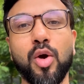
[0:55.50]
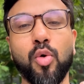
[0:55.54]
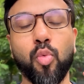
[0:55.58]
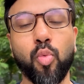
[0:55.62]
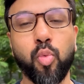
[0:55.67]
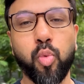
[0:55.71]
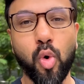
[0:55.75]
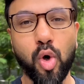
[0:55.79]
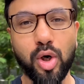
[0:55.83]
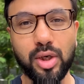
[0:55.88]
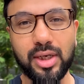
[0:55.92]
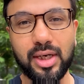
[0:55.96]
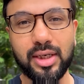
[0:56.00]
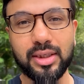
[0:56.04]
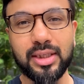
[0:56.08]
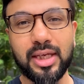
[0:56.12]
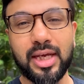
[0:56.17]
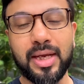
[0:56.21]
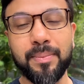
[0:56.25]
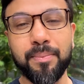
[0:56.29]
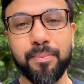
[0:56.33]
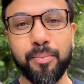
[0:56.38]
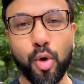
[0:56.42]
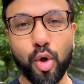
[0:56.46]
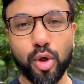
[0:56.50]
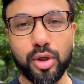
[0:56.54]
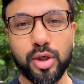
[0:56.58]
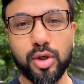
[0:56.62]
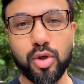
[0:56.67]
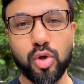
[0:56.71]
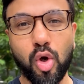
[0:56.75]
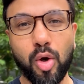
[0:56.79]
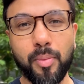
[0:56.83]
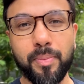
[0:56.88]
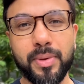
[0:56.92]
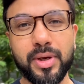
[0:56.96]
what are the important
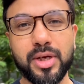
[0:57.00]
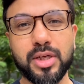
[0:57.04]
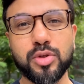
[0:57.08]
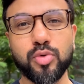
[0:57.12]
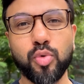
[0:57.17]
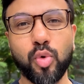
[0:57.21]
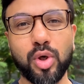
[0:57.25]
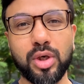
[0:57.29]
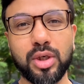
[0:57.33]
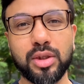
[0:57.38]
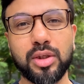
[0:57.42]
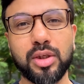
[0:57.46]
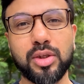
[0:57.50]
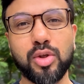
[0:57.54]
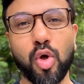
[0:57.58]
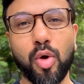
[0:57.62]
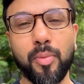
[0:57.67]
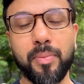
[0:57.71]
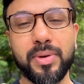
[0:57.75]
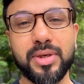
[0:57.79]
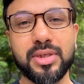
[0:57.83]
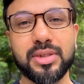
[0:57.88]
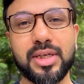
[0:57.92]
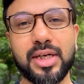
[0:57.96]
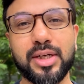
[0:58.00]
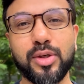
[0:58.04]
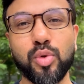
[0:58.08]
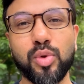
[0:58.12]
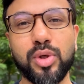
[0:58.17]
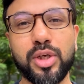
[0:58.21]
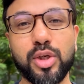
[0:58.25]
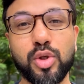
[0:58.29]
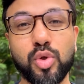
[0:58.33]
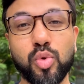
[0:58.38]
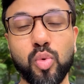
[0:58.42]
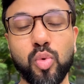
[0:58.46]
topics, what are the topics that you
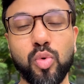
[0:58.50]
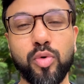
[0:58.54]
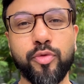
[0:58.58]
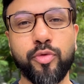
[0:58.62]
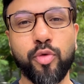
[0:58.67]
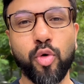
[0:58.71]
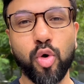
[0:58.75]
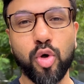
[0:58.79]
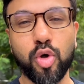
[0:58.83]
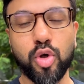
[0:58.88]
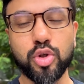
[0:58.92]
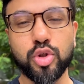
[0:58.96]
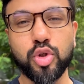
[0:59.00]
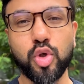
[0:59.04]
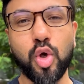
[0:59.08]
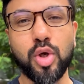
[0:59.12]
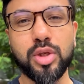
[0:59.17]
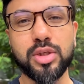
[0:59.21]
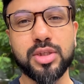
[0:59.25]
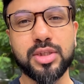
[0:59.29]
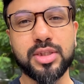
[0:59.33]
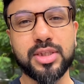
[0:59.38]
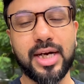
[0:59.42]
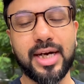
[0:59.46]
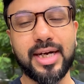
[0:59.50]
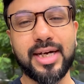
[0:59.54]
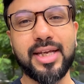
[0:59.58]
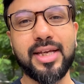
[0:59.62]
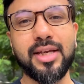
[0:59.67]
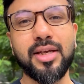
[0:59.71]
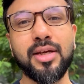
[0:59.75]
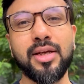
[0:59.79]
need to focus on, study,